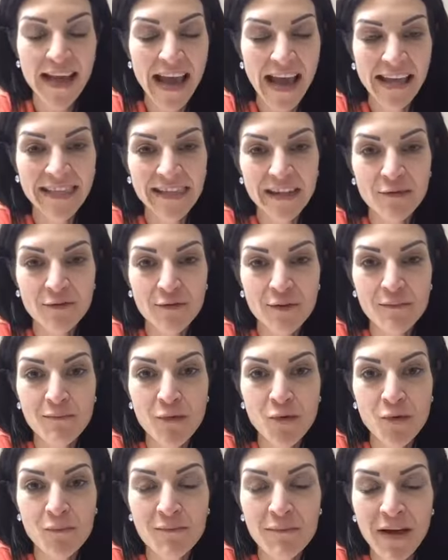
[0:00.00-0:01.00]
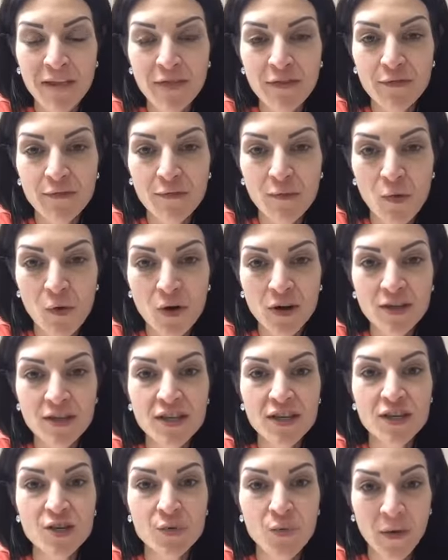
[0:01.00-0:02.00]
And then from month four
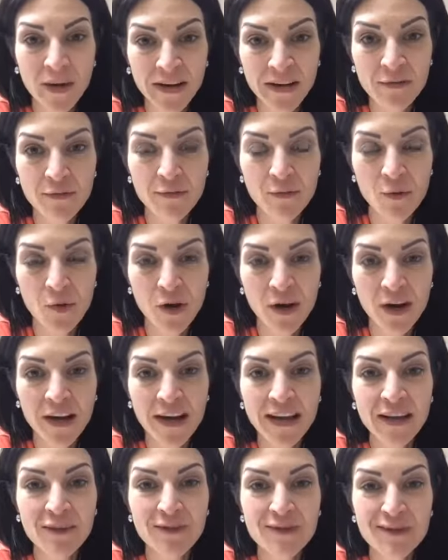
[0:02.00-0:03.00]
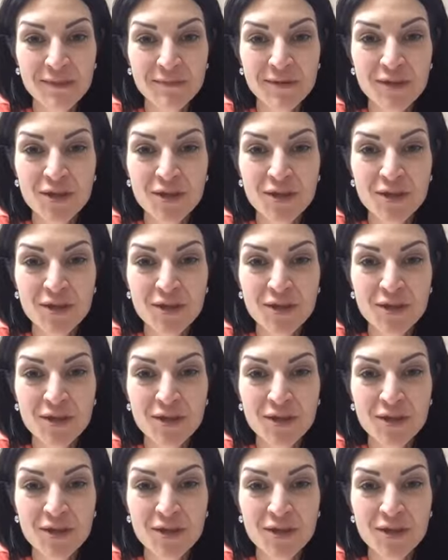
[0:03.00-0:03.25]
to 24, it goes up to